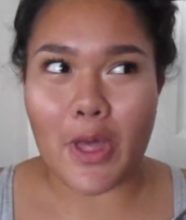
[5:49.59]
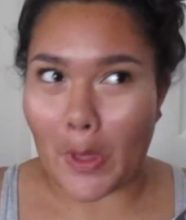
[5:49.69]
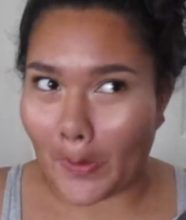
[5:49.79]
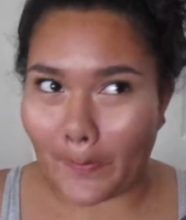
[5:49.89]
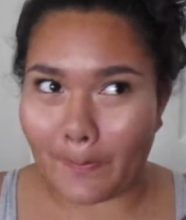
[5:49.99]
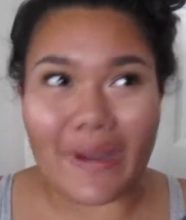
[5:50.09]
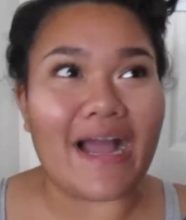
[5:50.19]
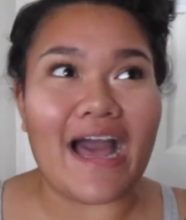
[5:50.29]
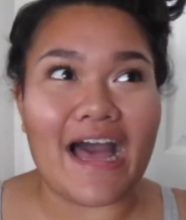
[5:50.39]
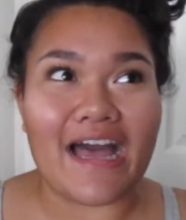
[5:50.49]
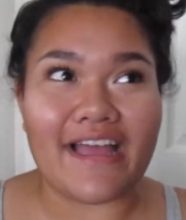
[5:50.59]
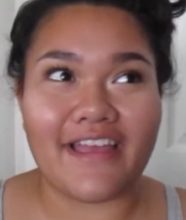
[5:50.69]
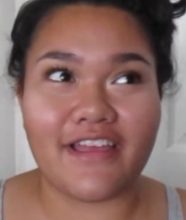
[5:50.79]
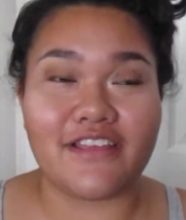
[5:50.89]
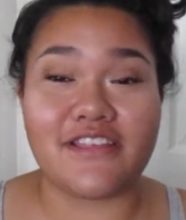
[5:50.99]
oh my god,
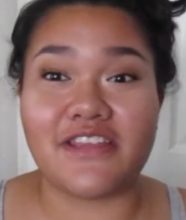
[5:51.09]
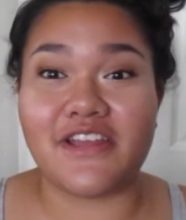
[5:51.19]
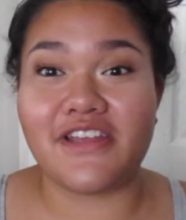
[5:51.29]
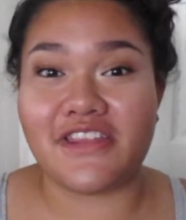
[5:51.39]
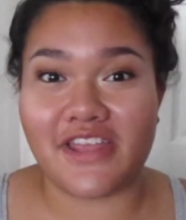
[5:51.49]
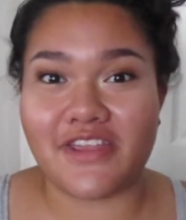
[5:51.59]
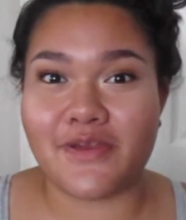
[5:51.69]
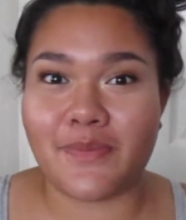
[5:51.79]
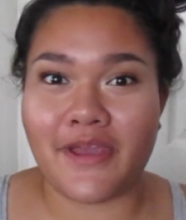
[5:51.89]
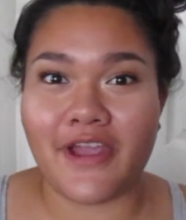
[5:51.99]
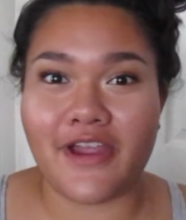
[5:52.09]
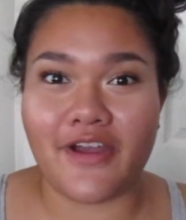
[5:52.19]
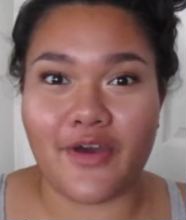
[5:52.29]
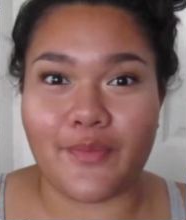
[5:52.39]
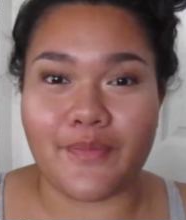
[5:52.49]
they're another pair
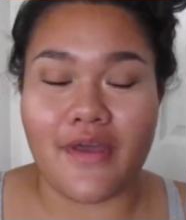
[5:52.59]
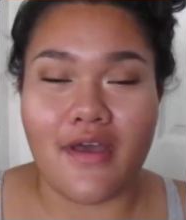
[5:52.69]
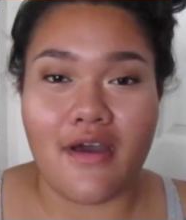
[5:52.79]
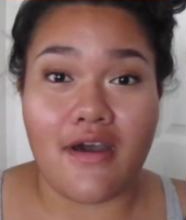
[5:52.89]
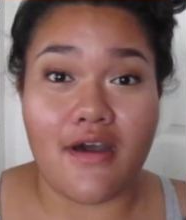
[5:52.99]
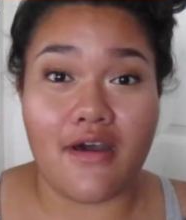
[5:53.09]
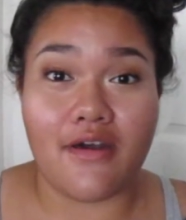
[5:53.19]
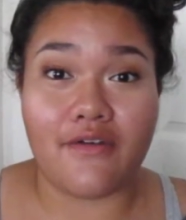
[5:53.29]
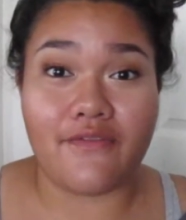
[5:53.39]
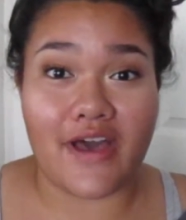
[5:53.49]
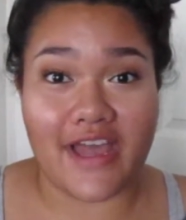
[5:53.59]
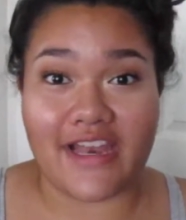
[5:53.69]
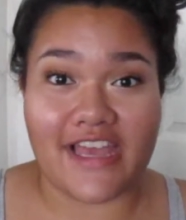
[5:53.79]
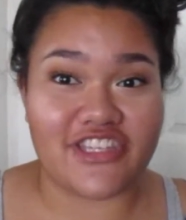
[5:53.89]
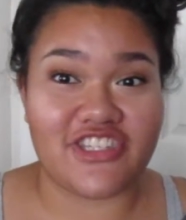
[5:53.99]
of
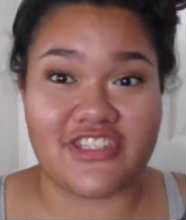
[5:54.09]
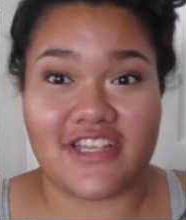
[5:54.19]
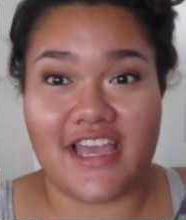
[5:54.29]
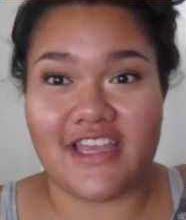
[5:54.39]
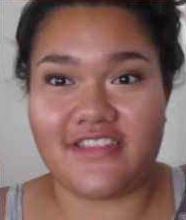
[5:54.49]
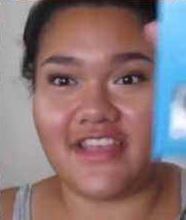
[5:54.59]
eyelashes, and